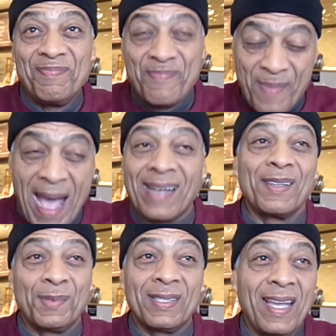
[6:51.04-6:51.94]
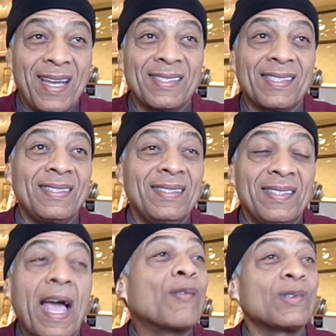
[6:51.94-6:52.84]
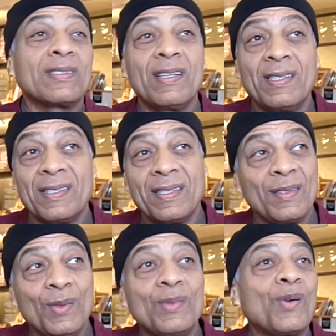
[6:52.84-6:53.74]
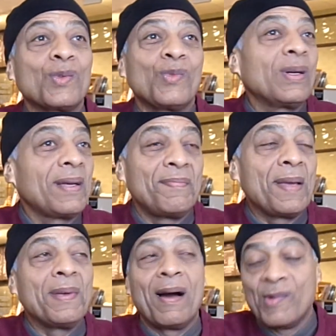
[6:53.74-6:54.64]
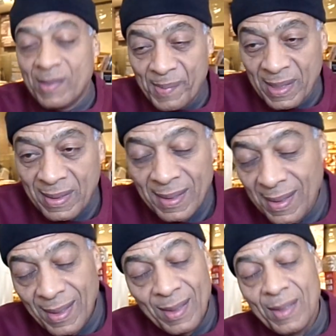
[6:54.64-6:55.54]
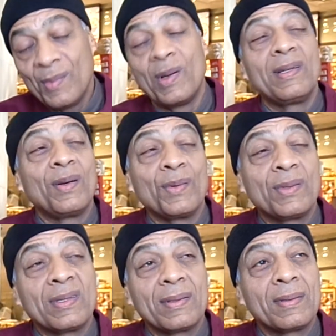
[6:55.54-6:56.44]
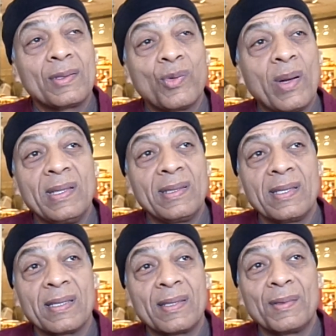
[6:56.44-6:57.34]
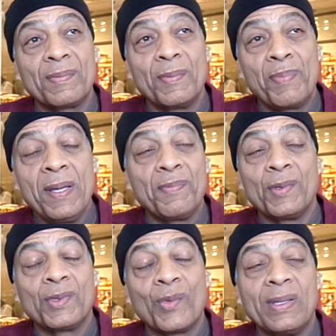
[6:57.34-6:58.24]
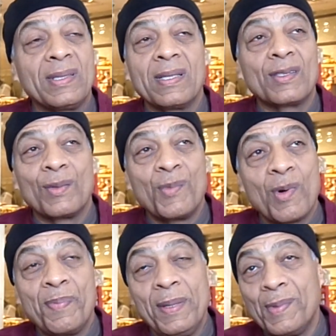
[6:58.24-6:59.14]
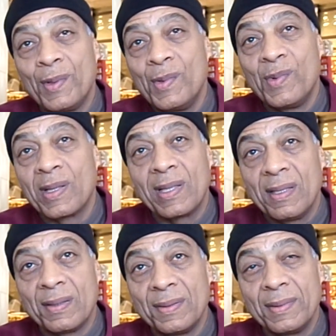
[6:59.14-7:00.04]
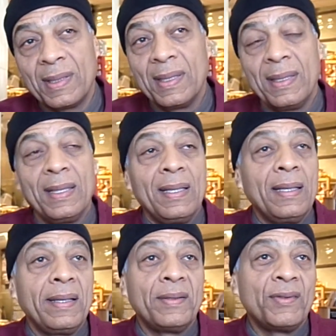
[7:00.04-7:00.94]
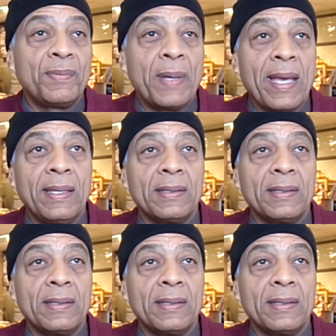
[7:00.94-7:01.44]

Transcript: back upstairs, and that was good because who knows what, maybe I would have been one of those 26 or more people who were killed in the rebellion.